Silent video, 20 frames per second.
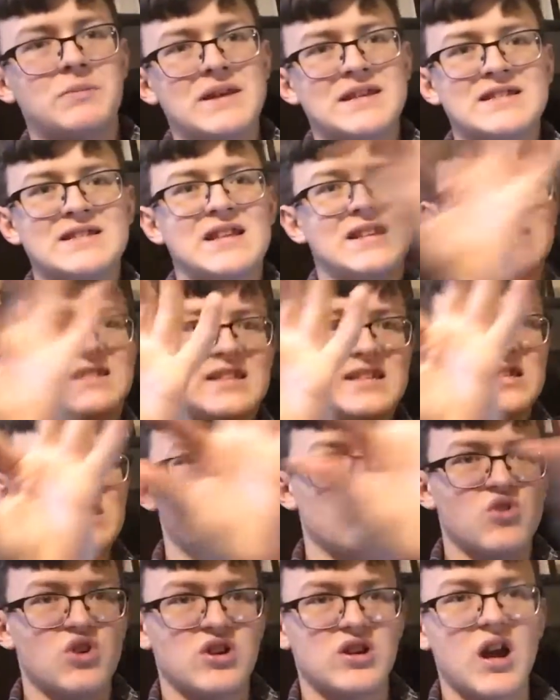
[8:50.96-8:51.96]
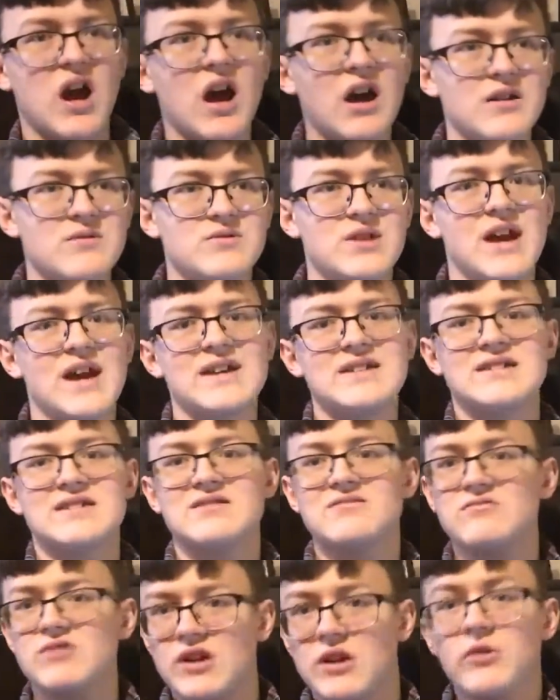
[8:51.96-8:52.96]
business, this is a
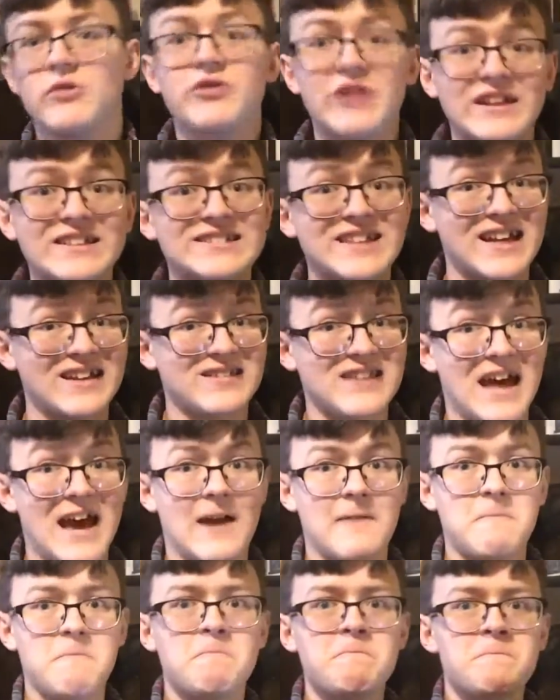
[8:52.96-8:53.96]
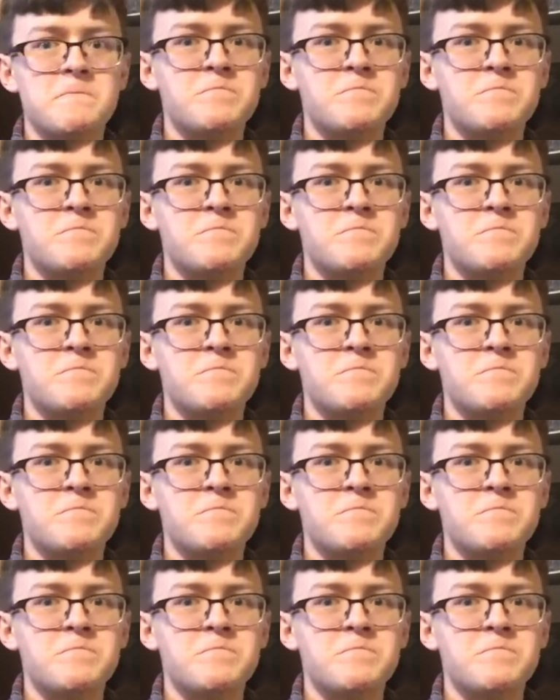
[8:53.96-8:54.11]
contest, you know, things like that.